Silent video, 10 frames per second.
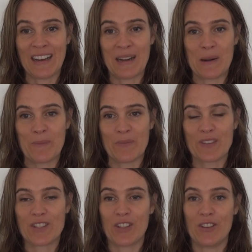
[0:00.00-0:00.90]

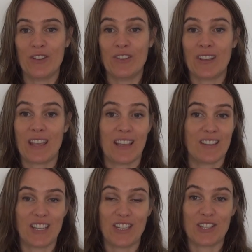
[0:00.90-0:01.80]
to hear
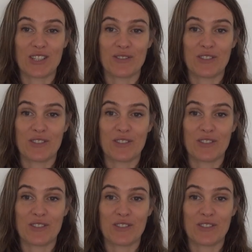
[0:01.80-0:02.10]
the teachings of